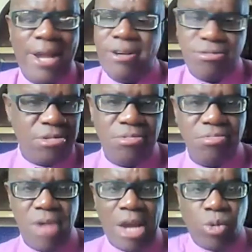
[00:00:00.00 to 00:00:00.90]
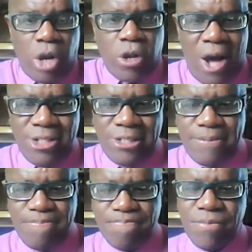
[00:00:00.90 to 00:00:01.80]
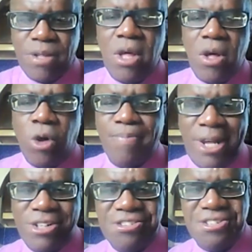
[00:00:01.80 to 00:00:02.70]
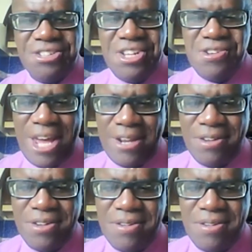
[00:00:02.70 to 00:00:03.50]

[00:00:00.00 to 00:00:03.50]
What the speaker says: and at what cost? All the best to you. See you then.